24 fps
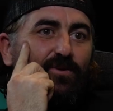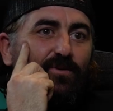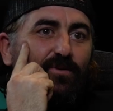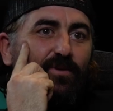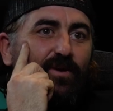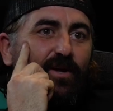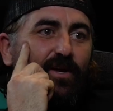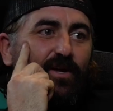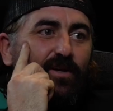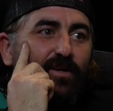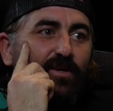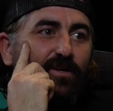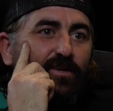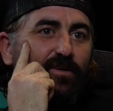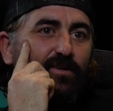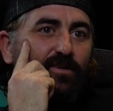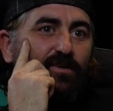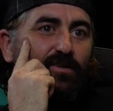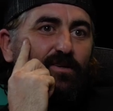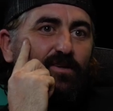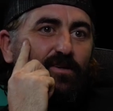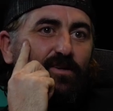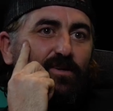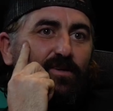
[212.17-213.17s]
creating.
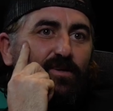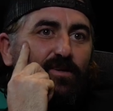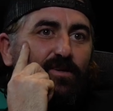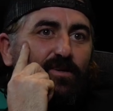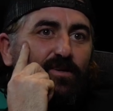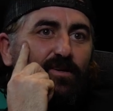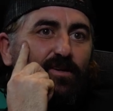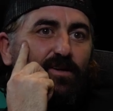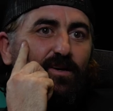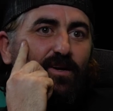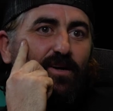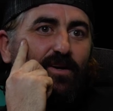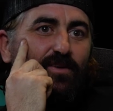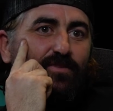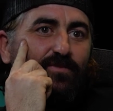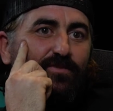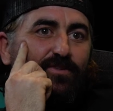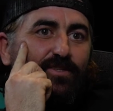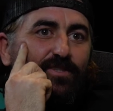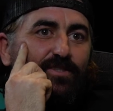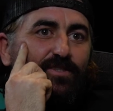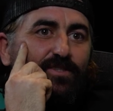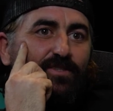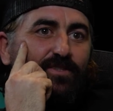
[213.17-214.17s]
I've
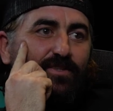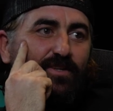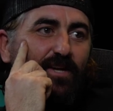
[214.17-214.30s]
just